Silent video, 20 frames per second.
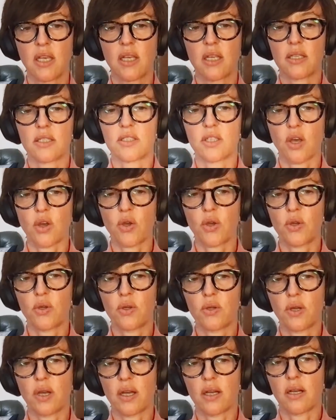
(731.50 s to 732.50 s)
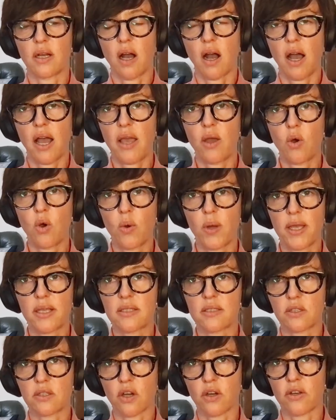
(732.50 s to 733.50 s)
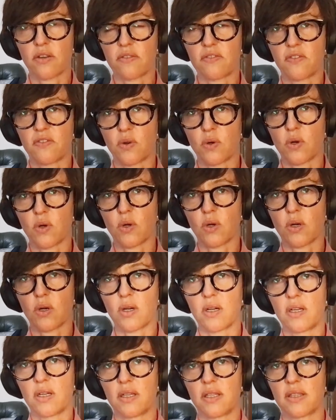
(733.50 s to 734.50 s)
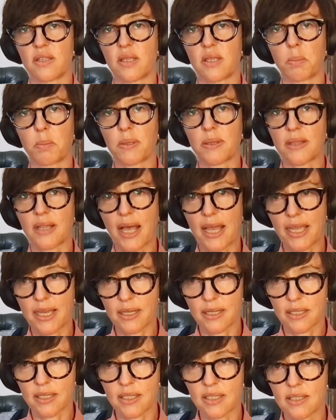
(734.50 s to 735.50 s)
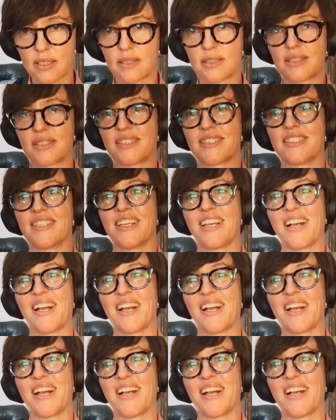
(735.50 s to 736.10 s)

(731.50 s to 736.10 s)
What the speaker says: So I always go for the plainest